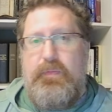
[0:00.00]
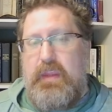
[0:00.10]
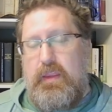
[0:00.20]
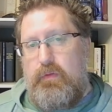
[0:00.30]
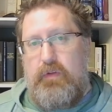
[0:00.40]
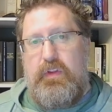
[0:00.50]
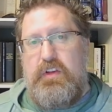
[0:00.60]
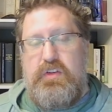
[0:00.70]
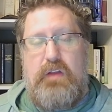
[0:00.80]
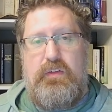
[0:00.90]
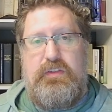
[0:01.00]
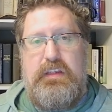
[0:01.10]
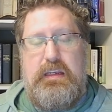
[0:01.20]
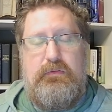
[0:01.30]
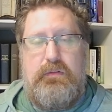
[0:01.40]
And the revelation I
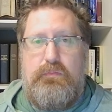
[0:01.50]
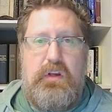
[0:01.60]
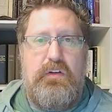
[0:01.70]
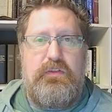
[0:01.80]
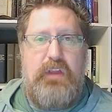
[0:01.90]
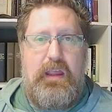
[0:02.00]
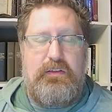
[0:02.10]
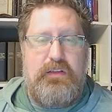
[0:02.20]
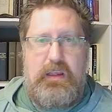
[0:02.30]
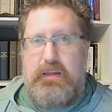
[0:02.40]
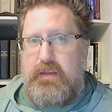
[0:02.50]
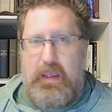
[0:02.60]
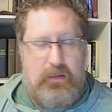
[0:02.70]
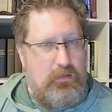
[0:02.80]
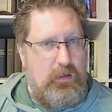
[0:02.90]
received mirrors that, saying
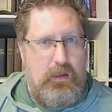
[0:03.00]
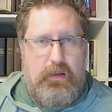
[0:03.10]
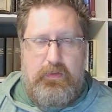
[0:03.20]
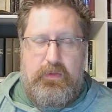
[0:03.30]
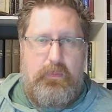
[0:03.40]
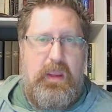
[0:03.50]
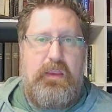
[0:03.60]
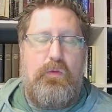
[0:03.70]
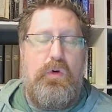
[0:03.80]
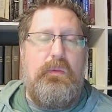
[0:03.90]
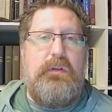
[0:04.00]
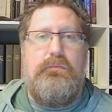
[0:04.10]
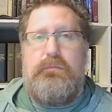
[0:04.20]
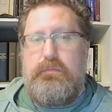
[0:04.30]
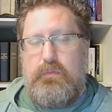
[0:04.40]
that the man and the
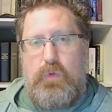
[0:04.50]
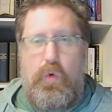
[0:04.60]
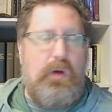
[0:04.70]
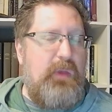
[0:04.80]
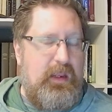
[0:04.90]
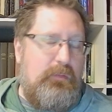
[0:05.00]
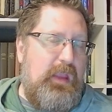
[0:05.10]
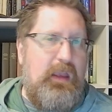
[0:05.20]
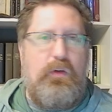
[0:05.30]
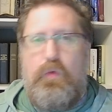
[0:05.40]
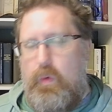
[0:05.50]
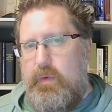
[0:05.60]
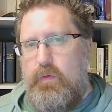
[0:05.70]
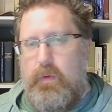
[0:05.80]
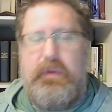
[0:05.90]
woman, or man and man, or
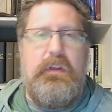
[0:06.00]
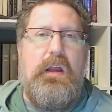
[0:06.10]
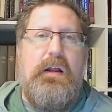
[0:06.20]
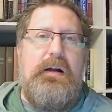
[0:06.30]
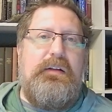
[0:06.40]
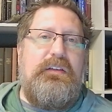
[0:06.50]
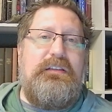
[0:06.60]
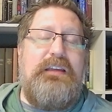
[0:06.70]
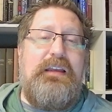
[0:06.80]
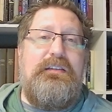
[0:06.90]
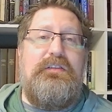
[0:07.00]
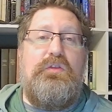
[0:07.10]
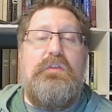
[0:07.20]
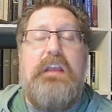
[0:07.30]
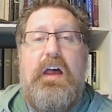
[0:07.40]
woman and woman, decide this
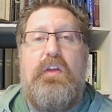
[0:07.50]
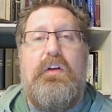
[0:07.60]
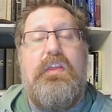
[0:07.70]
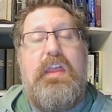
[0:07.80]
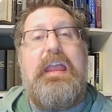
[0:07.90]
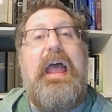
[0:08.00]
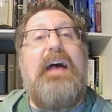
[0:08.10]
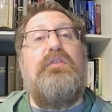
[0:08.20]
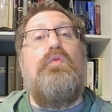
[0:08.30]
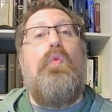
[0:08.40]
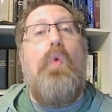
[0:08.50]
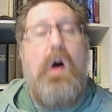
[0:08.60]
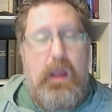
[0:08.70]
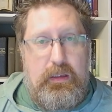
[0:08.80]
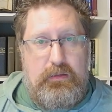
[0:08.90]
together, and they as
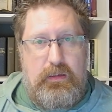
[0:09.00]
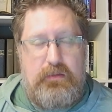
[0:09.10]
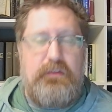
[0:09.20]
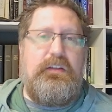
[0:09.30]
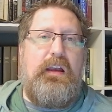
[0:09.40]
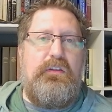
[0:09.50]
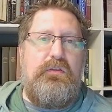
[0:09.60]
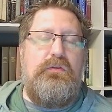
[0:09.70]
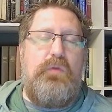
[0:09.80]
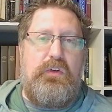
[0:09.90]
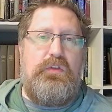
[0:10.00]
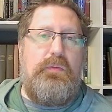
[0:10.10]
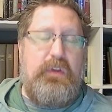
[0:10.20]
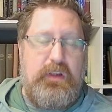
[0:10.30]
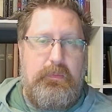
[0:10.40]
one decide to enter
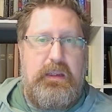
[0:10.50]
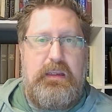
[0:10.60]
polygamy.